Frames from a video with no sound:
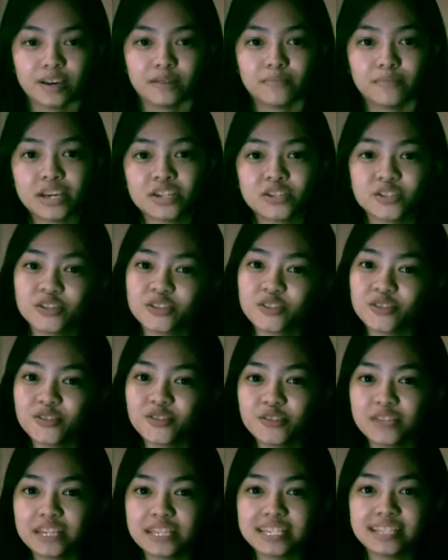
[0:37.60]
Make sure to
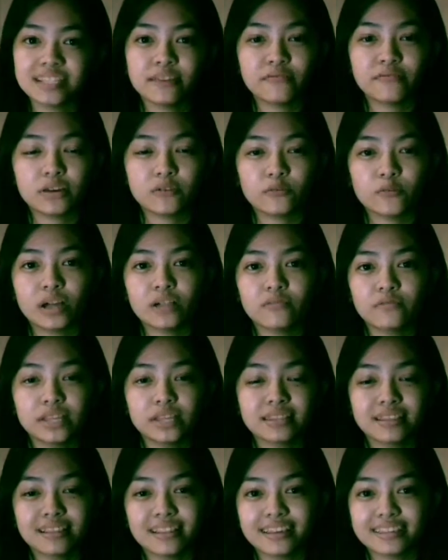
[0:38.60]
do this in a
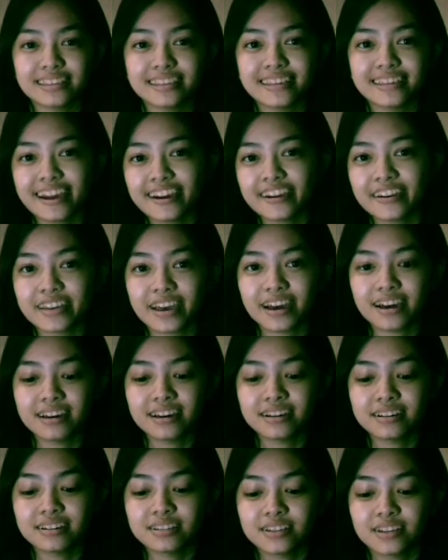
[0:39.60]
well-ventilated area
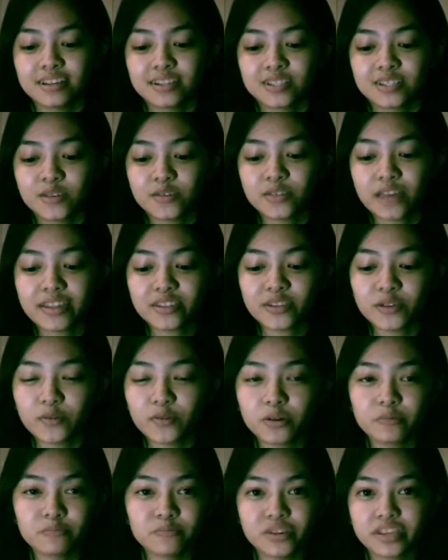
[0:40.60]
so that you
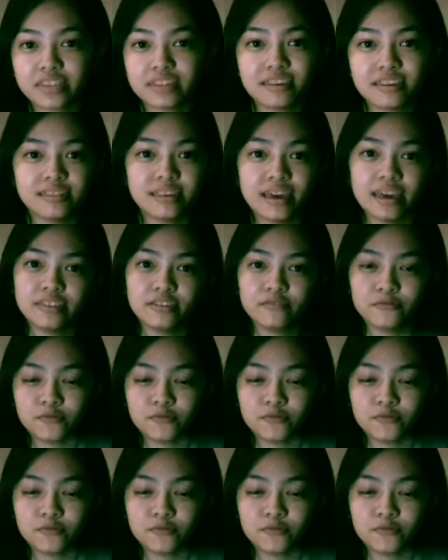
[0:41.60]
won't breathe in any